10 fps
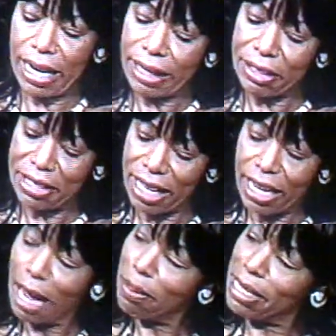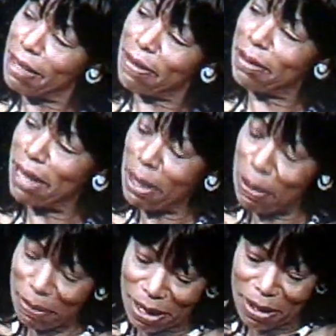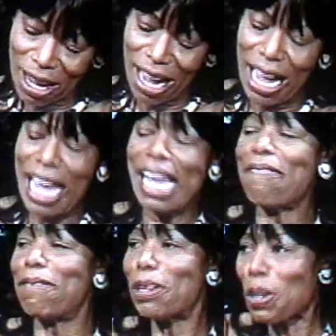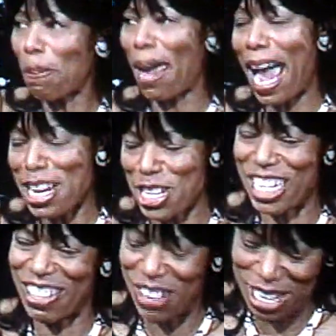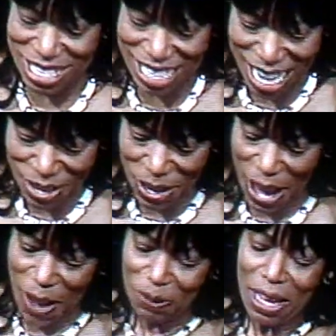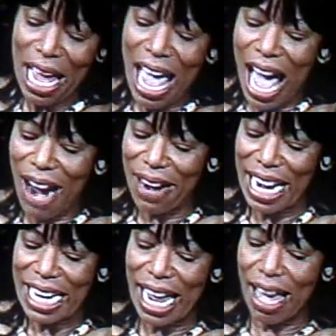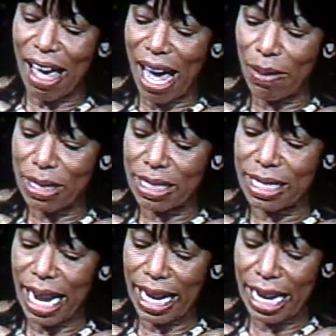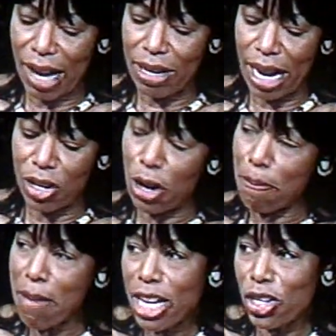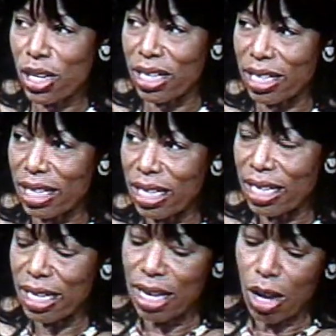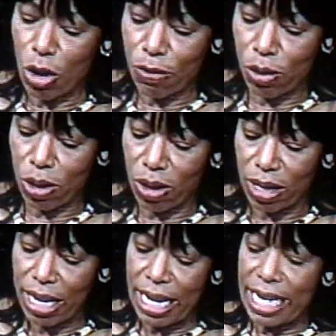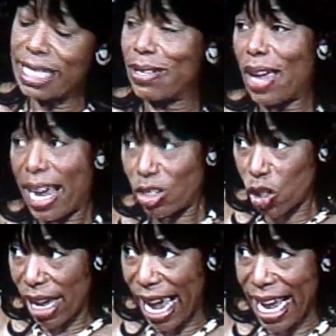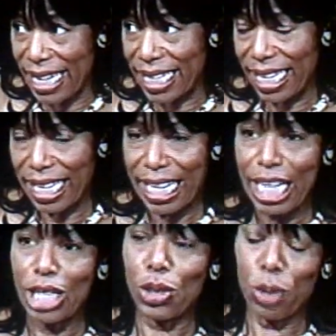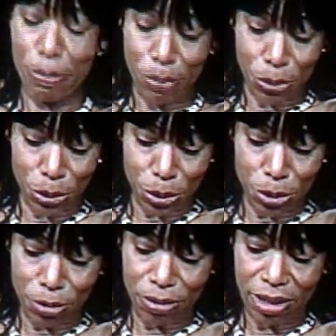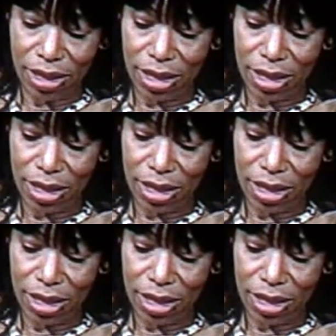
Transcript: I understand. I believe you. I feel your passion in what you're saying, okay? All right, now, I was checking out, now, your mission overall is to educate, to improve,